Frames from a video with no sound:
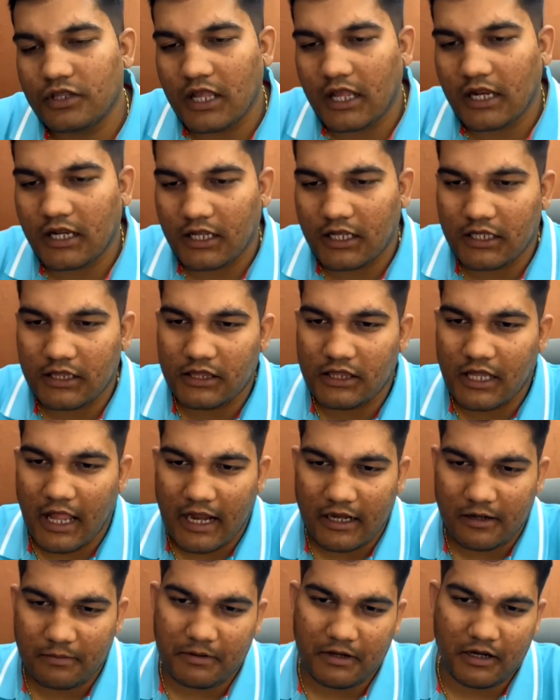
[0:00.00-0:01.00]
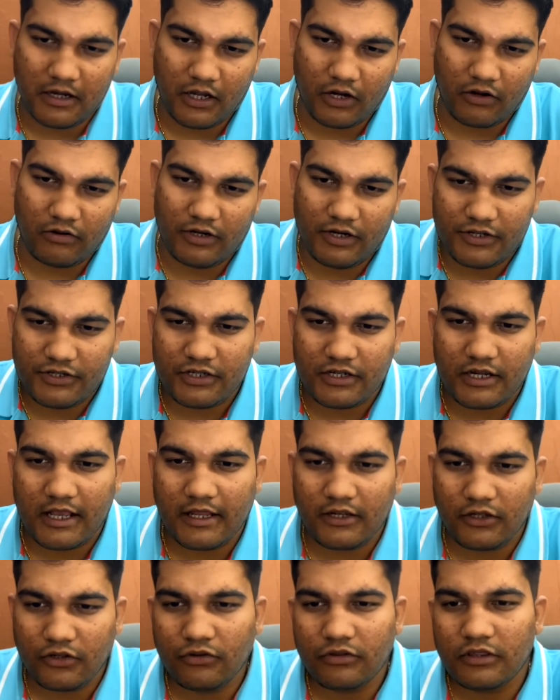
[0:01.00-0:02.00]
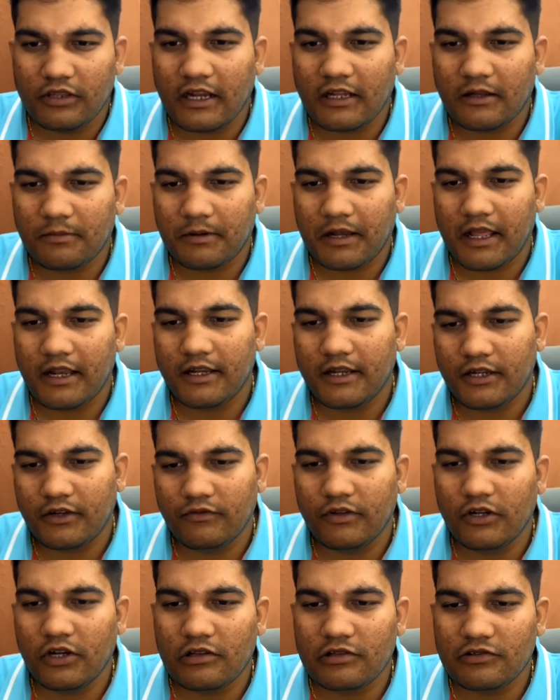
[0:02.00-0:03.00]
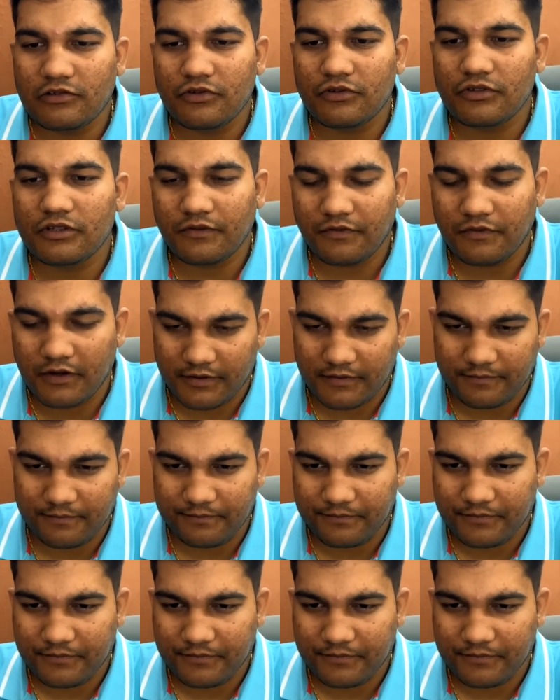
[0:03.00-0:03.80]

then in that particular scenario, that planet will also suffer.